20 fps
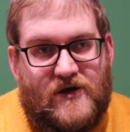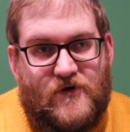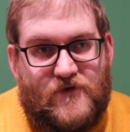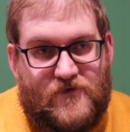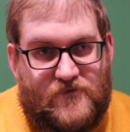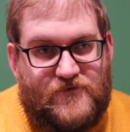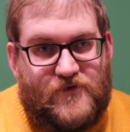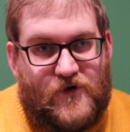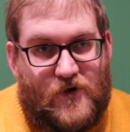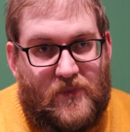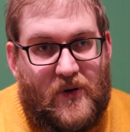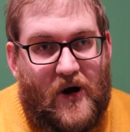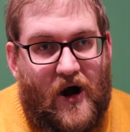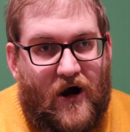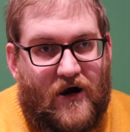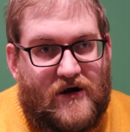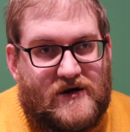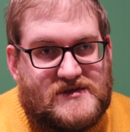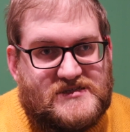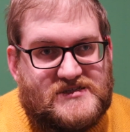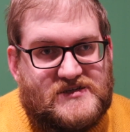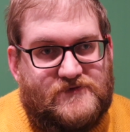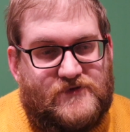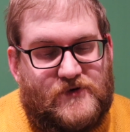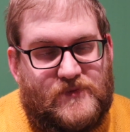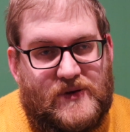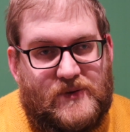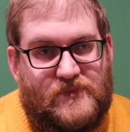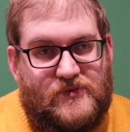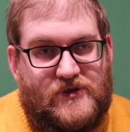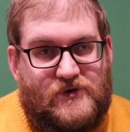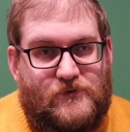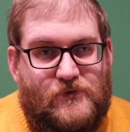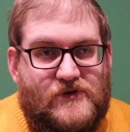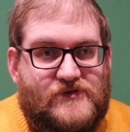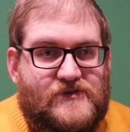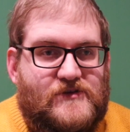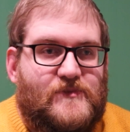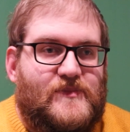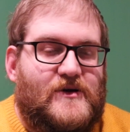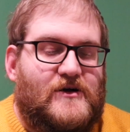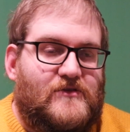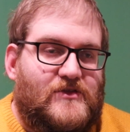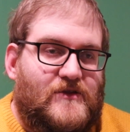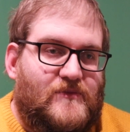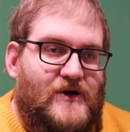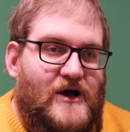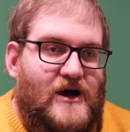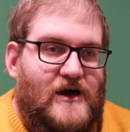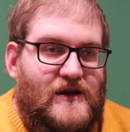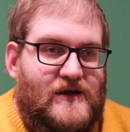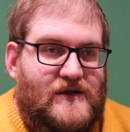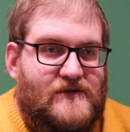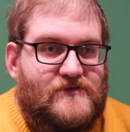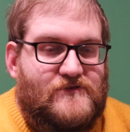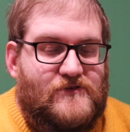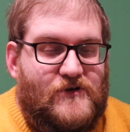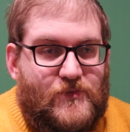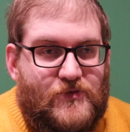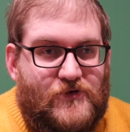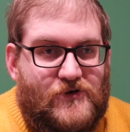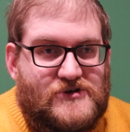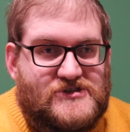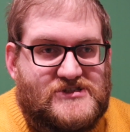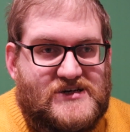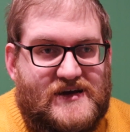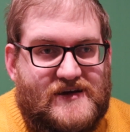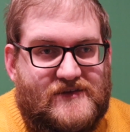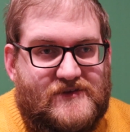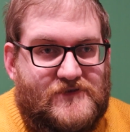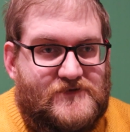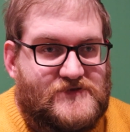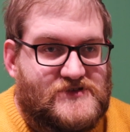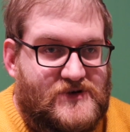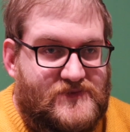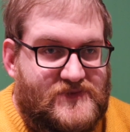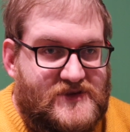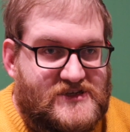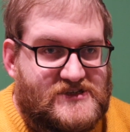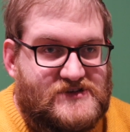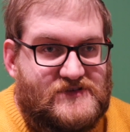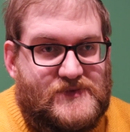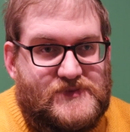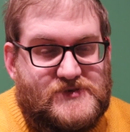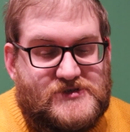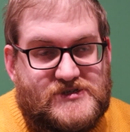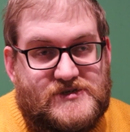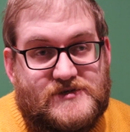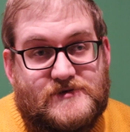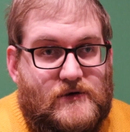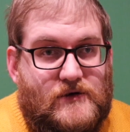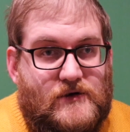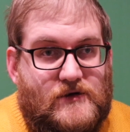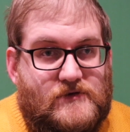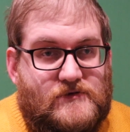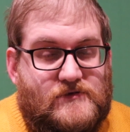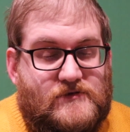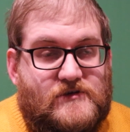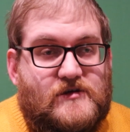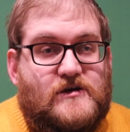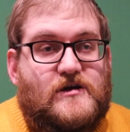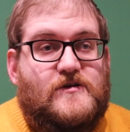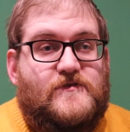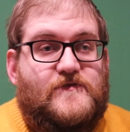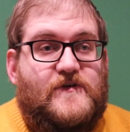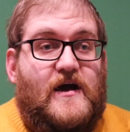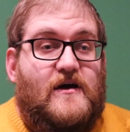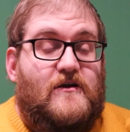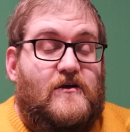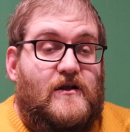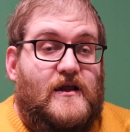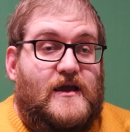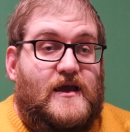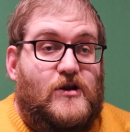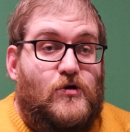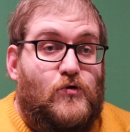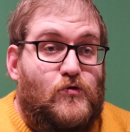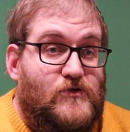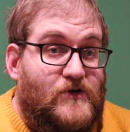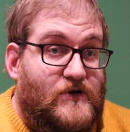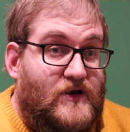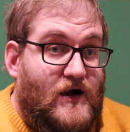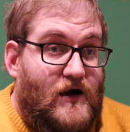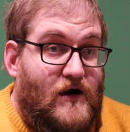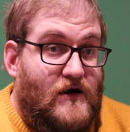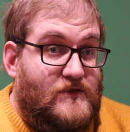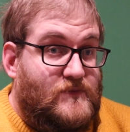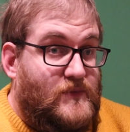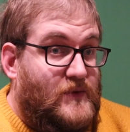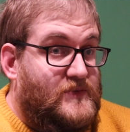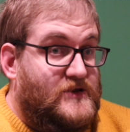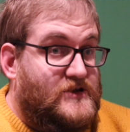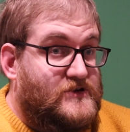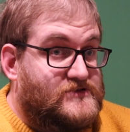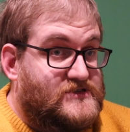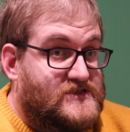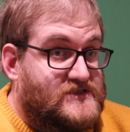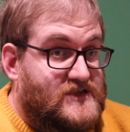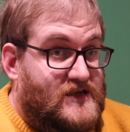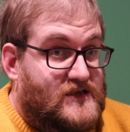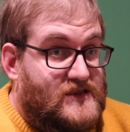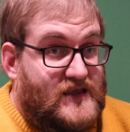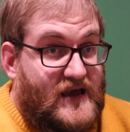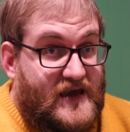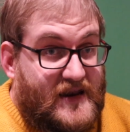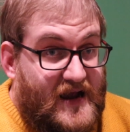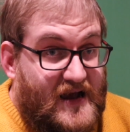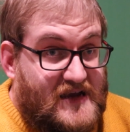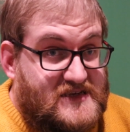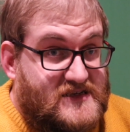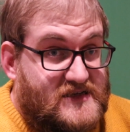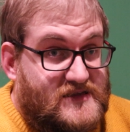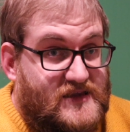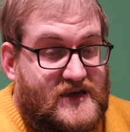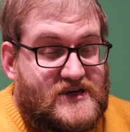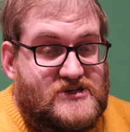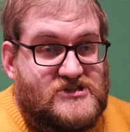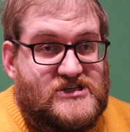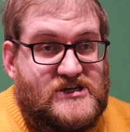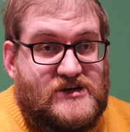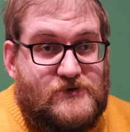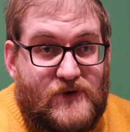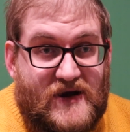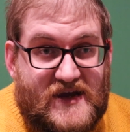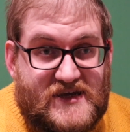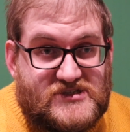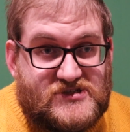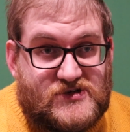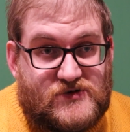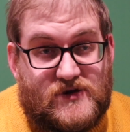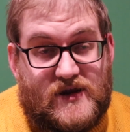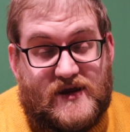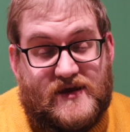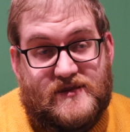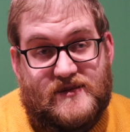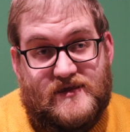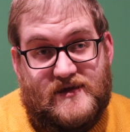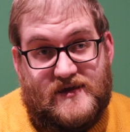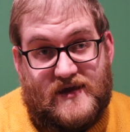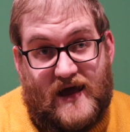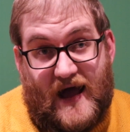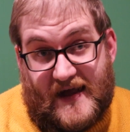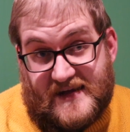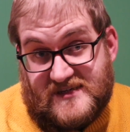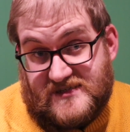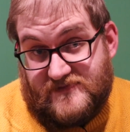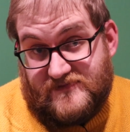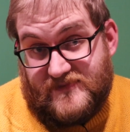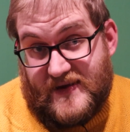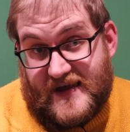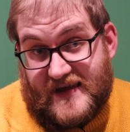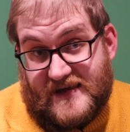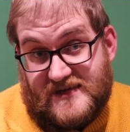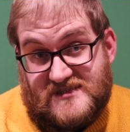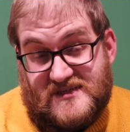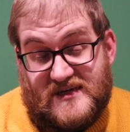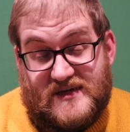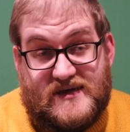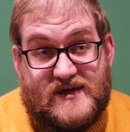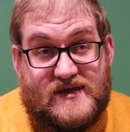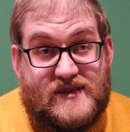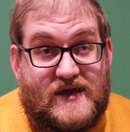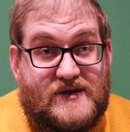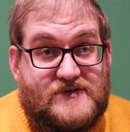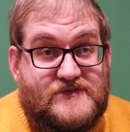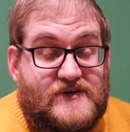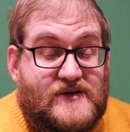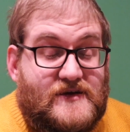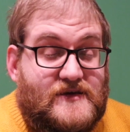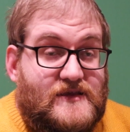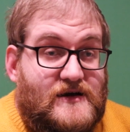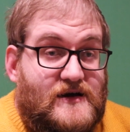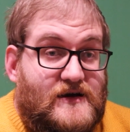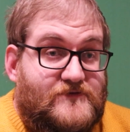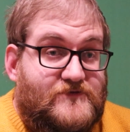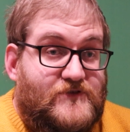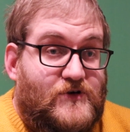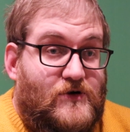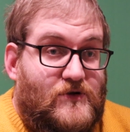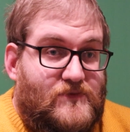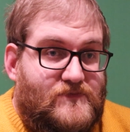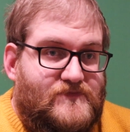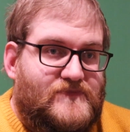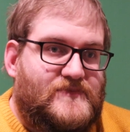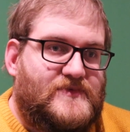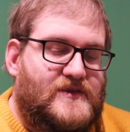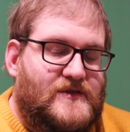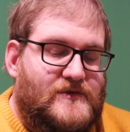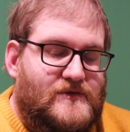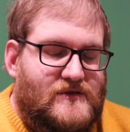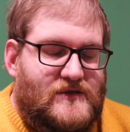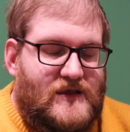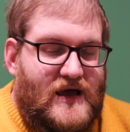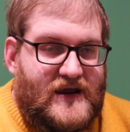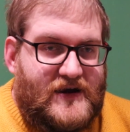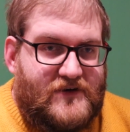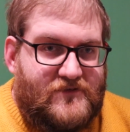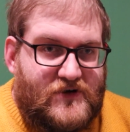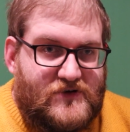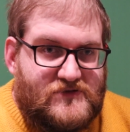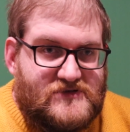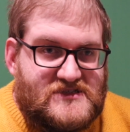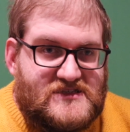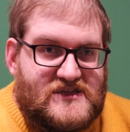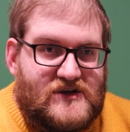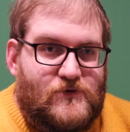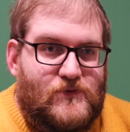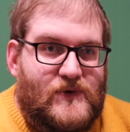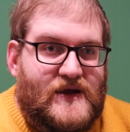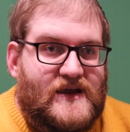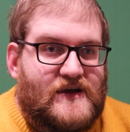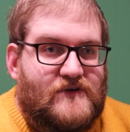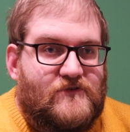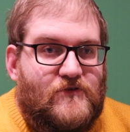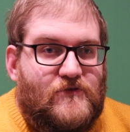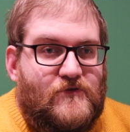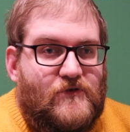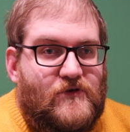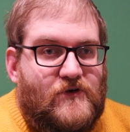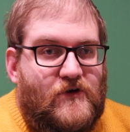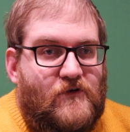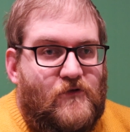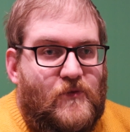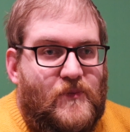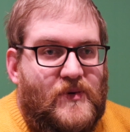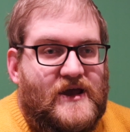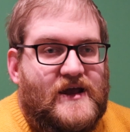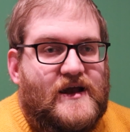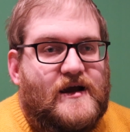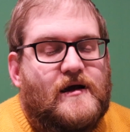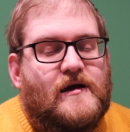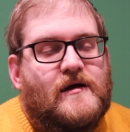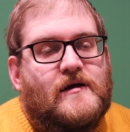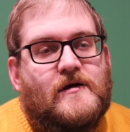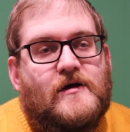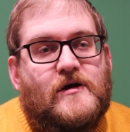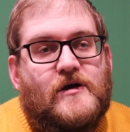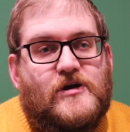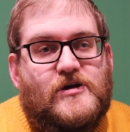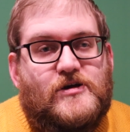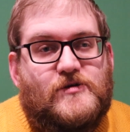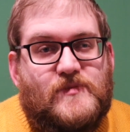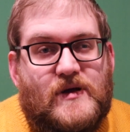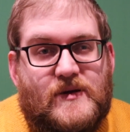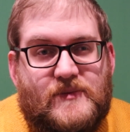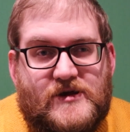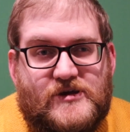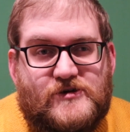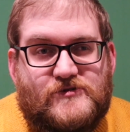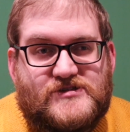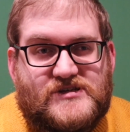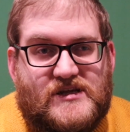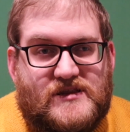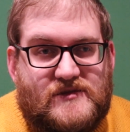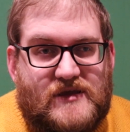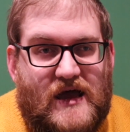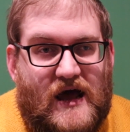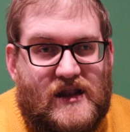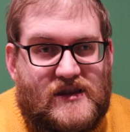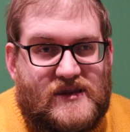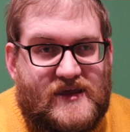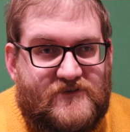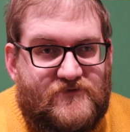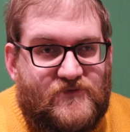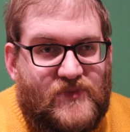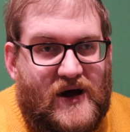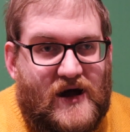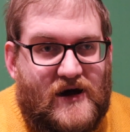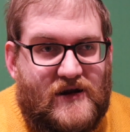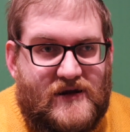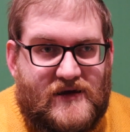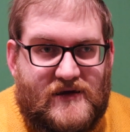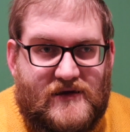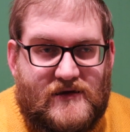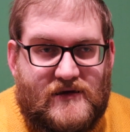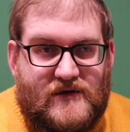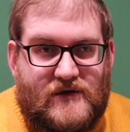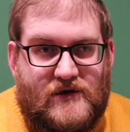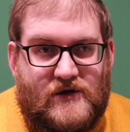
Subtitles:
for parts, for people that want to build the battery into a project of some description. To convert like an older car that maybe uses like lead acid, like a G-Wiz, or like the Axon Mega City Electric that I've got lying around still waiting on a repair, you'd maybe use a Leaf battery